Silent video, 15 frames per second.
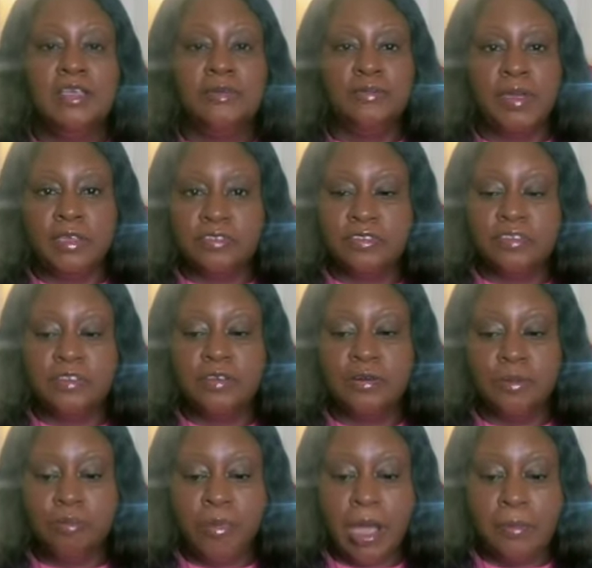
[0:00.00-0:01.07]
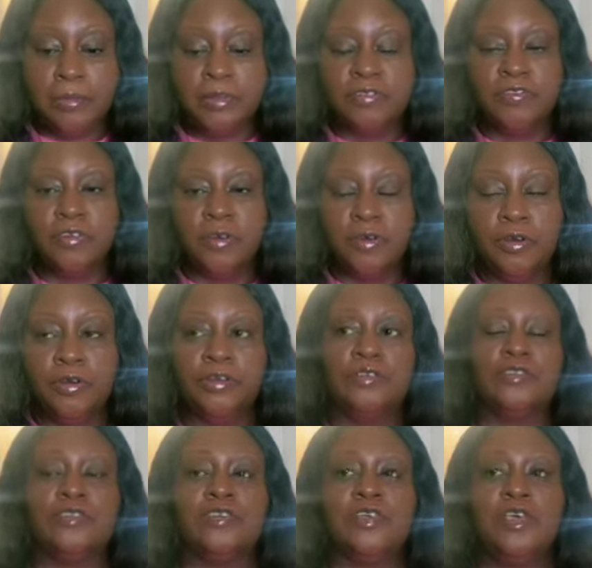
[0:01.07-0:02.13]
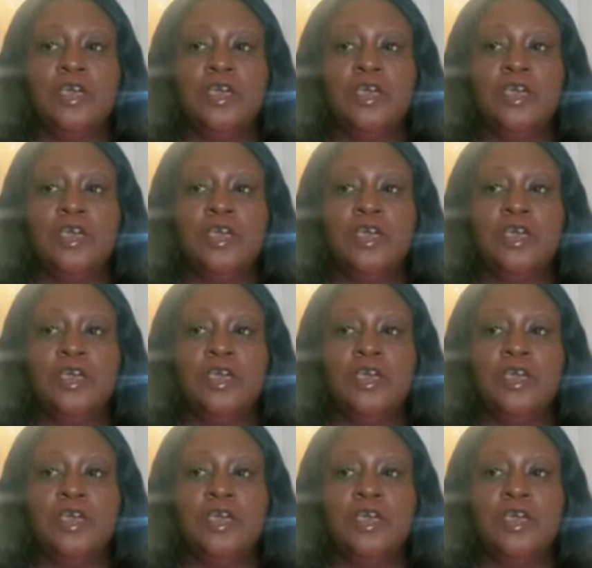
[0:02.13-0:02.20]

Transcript: Make sure you mop the floors.